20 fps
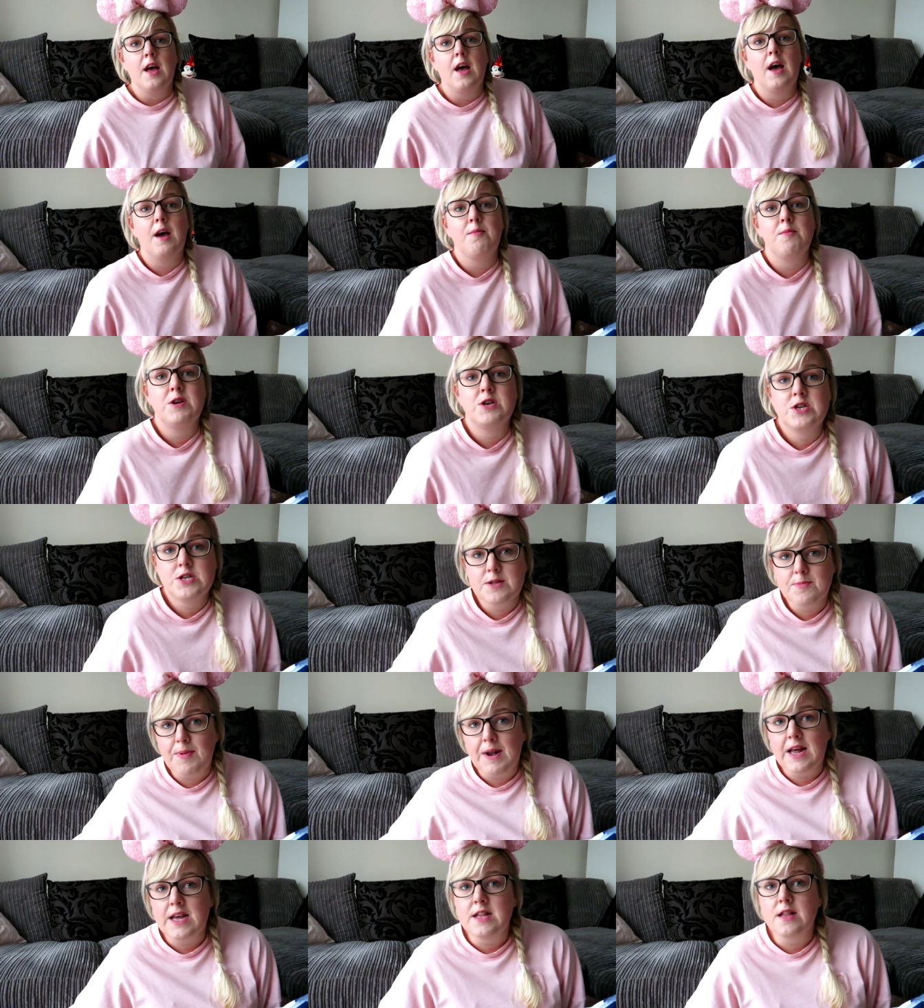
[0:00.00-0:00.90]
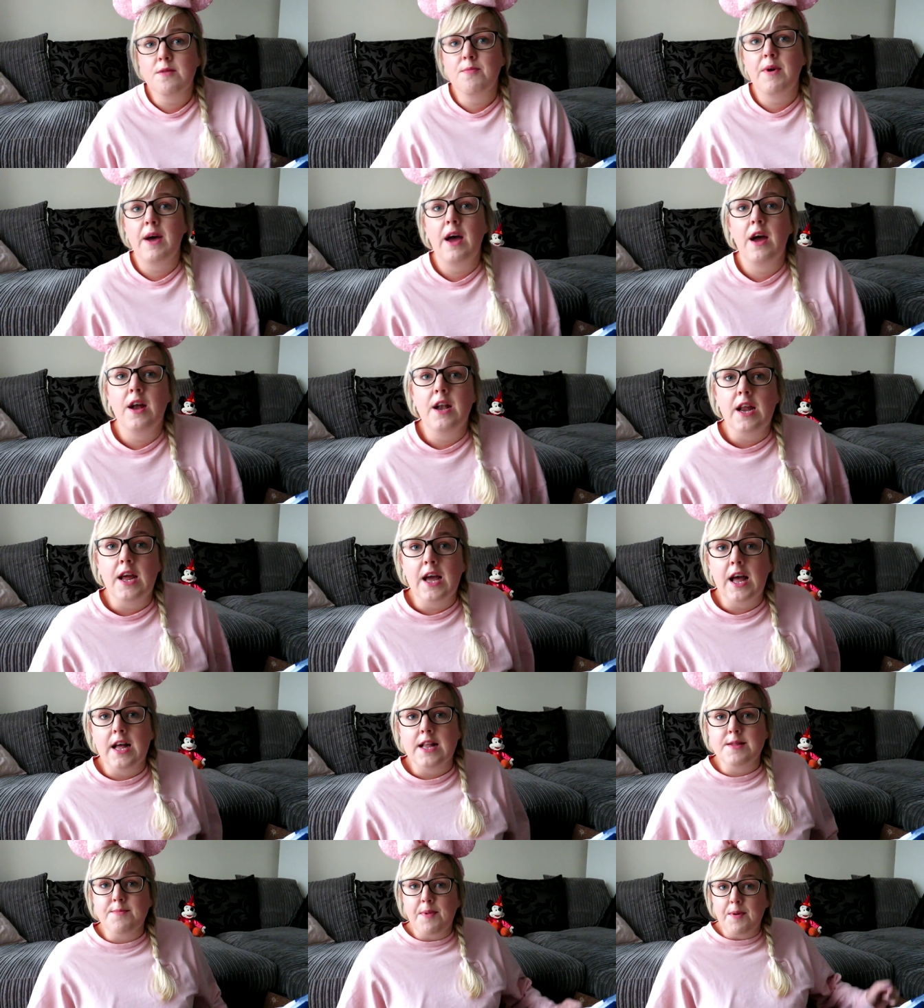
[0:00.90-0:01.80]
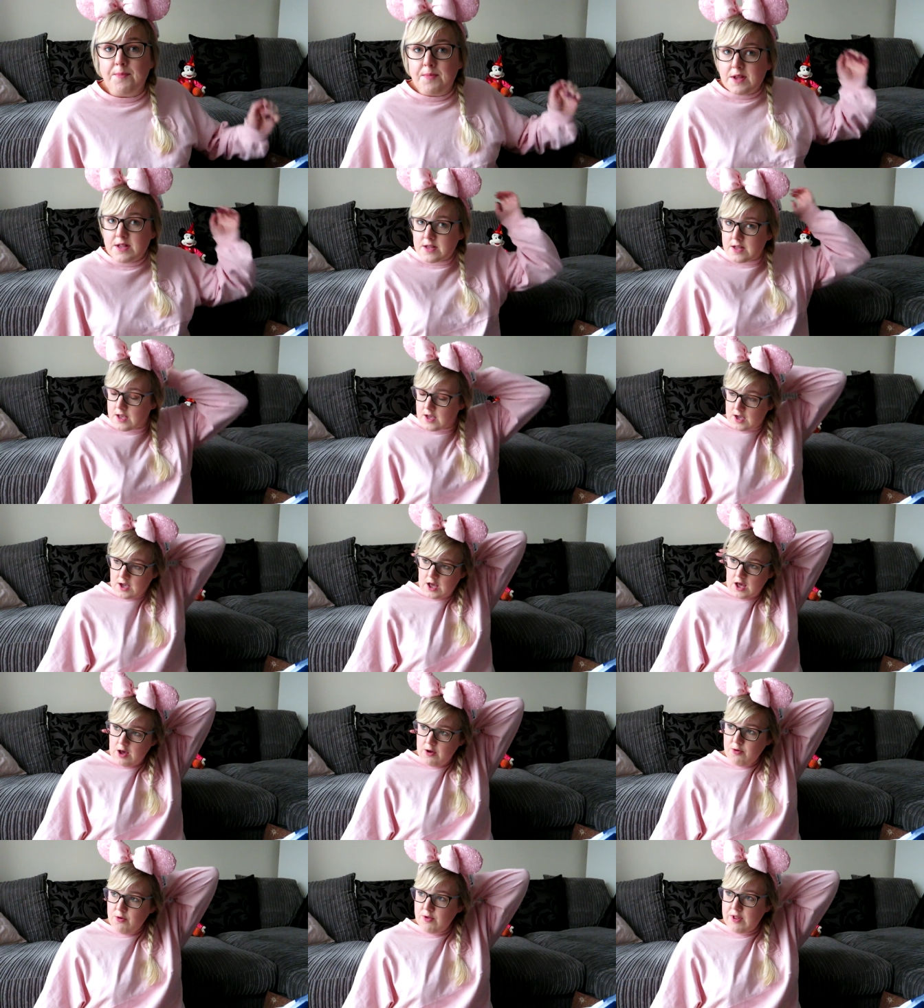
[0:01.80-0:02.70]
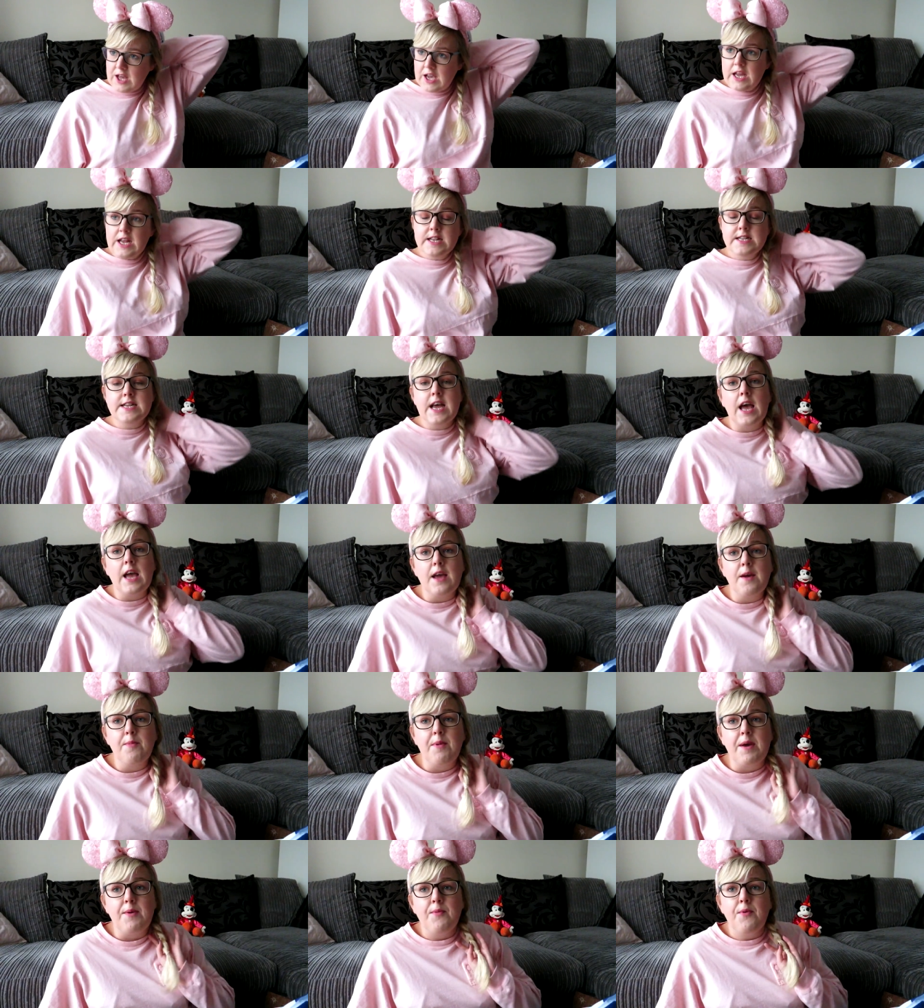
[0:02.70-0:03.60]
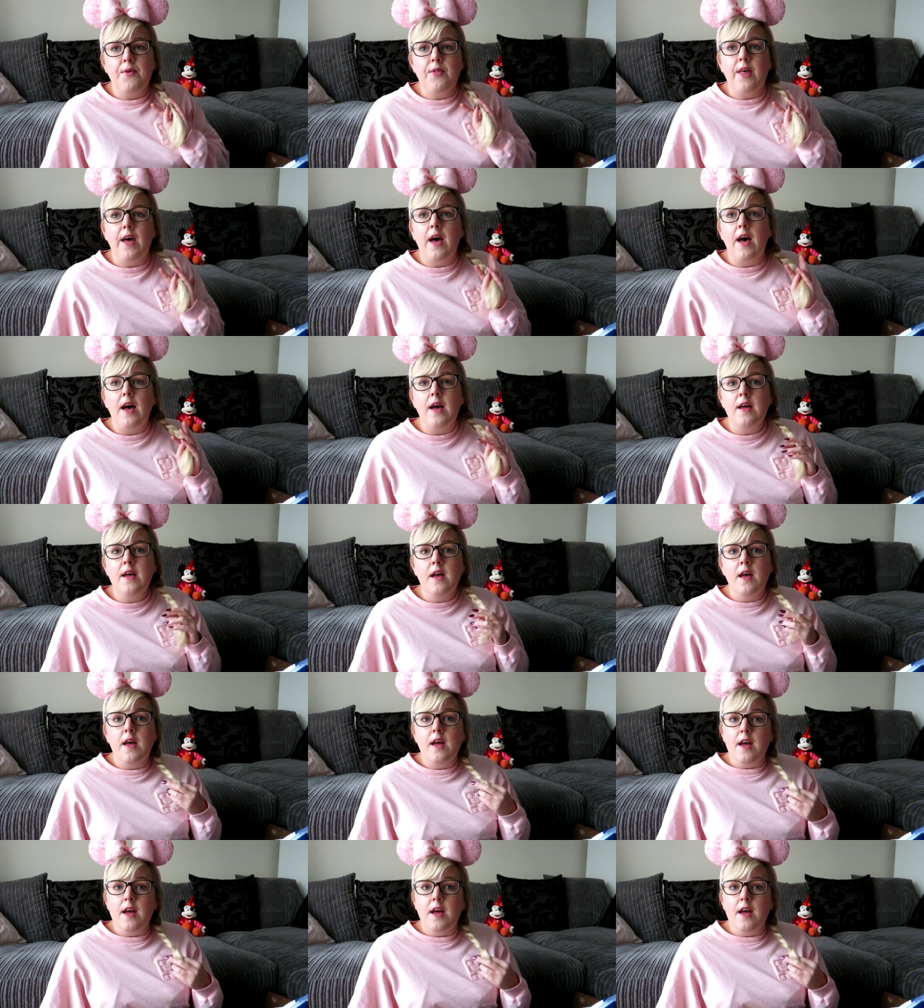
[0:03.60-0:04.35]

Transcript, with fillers: um, which is a place where only cast members can go or they can take people there